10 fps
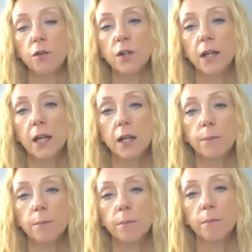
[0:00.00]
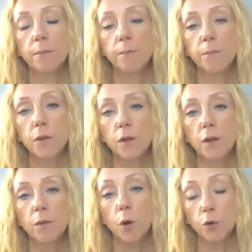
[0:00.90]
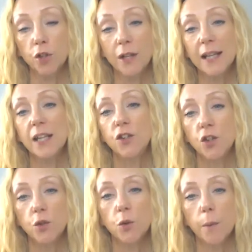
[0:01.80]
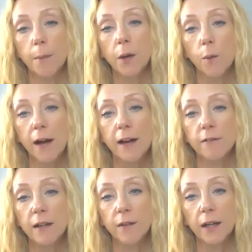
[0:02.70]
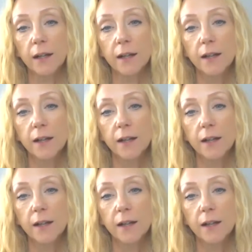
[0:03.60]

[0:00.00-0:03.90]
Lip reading: to to lead you to a better way of living.